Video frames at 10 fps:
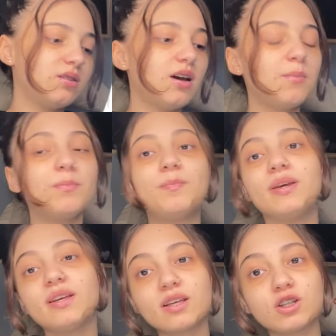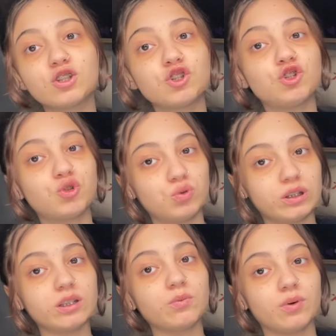A big
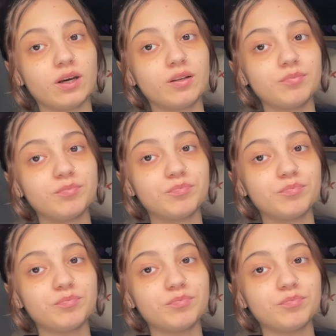juicy one.